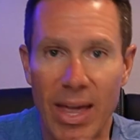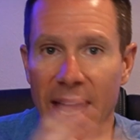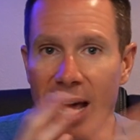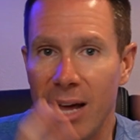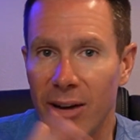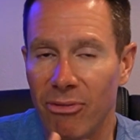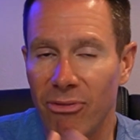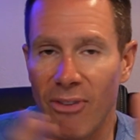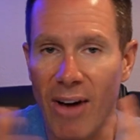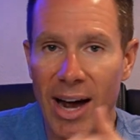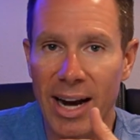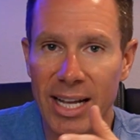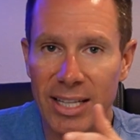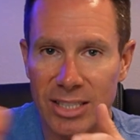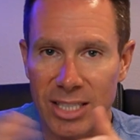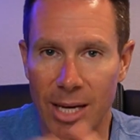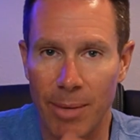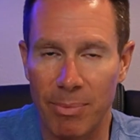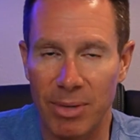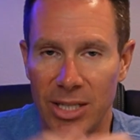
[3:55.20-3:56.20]
and
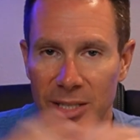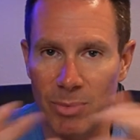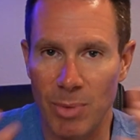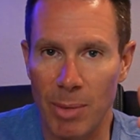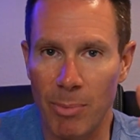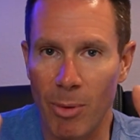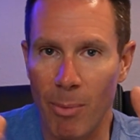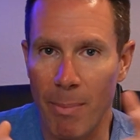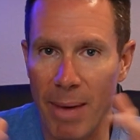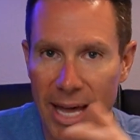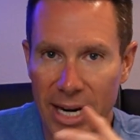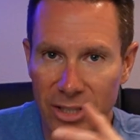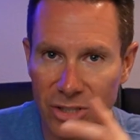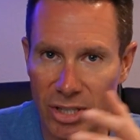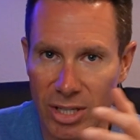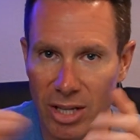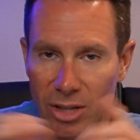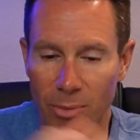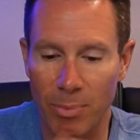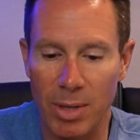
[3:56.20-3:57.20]
finance companies, people
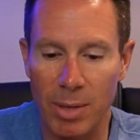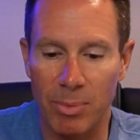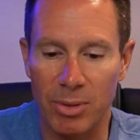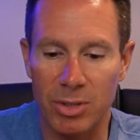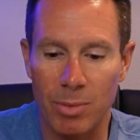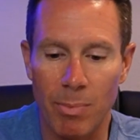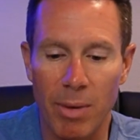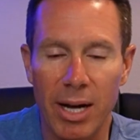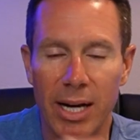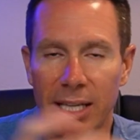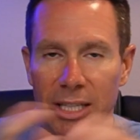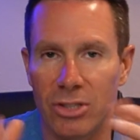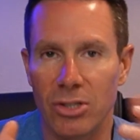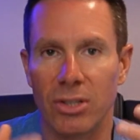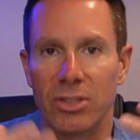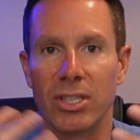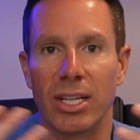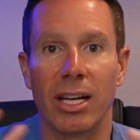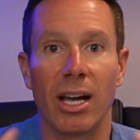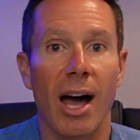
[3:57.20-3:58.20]
managing other people's money. So
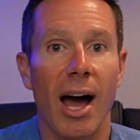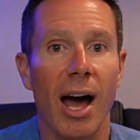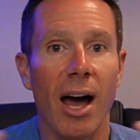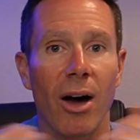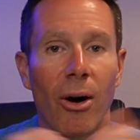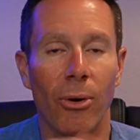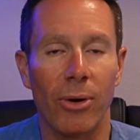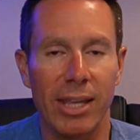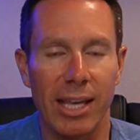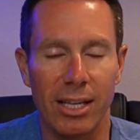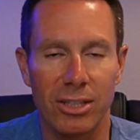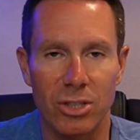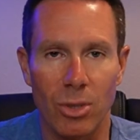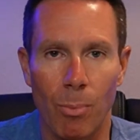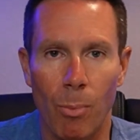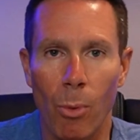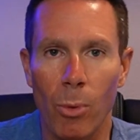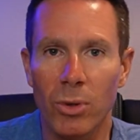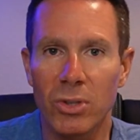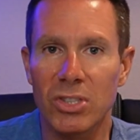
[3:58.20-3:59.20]
it's like, okay, so
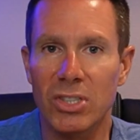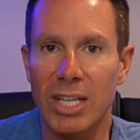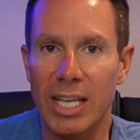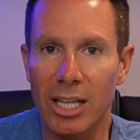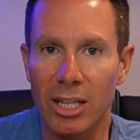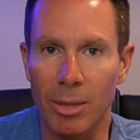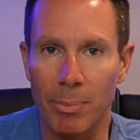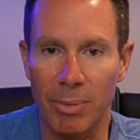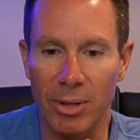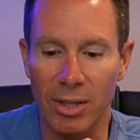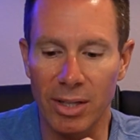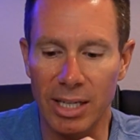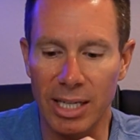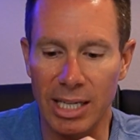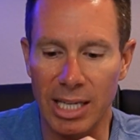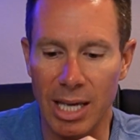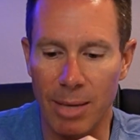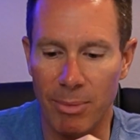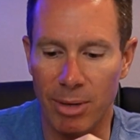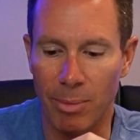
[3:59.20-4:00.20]
more scalability came